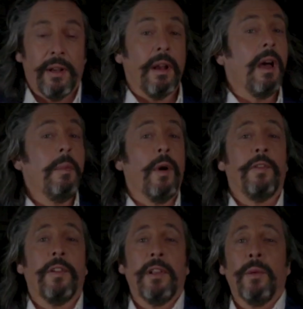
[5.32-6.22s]
and I'm
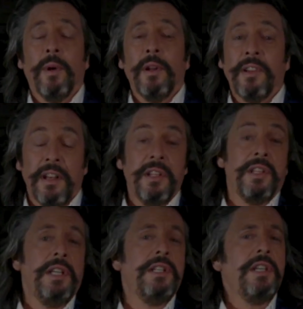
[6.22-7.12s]
offering the world, and
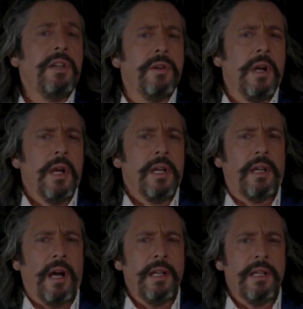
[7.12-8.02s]
indeed you,
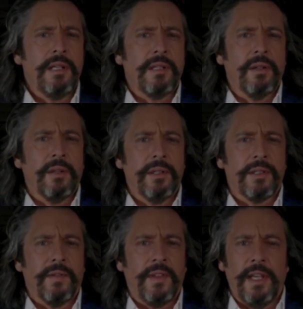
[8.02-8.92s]
guided
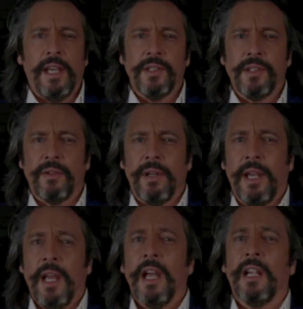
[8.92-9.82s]
tours of the history,
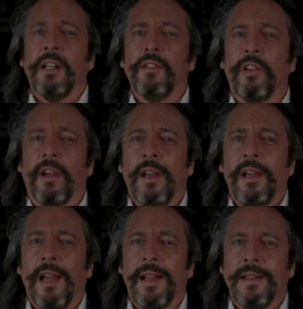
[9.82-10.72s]
culture,
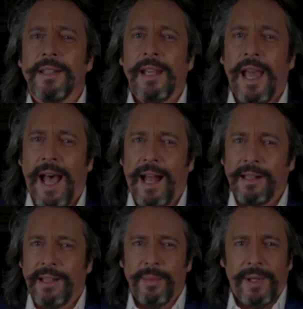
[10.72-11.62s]
and
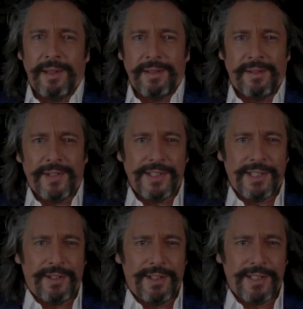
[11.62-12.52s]
alchemy of
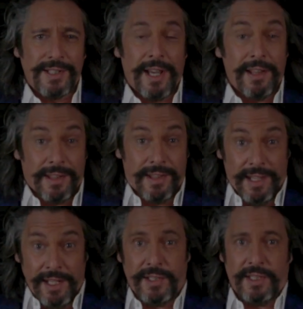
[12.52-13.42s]
interior design.
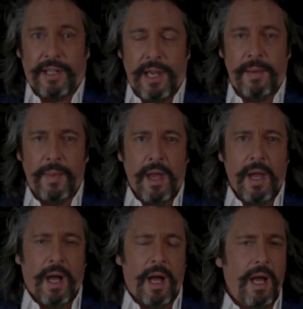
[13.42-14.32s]
This time,
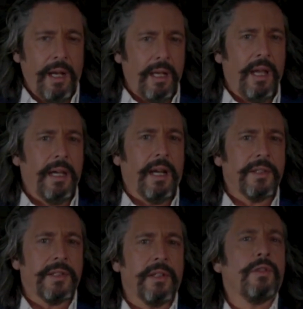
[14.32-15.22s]
I'd like
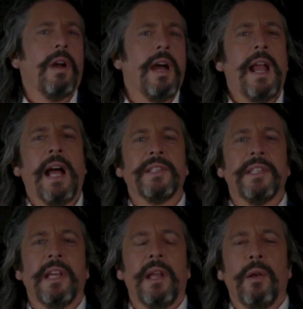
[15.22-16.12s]
us to try and
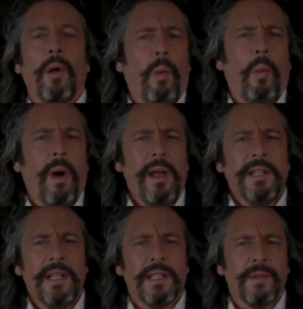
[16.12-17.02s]
ascertain why
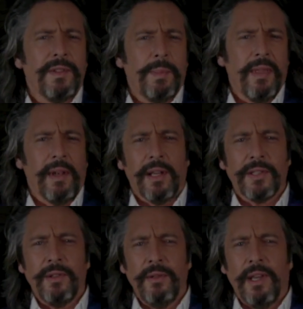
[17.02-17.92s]
it is we've spent the
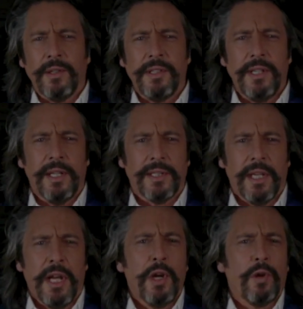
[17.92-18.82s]
last 2,000 years
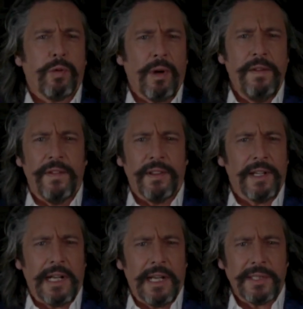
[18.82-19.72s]
craving the
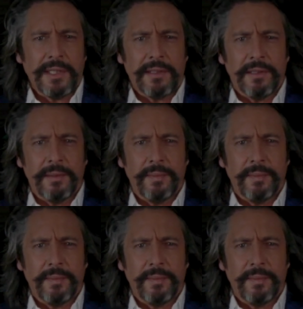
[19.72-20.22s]
classical.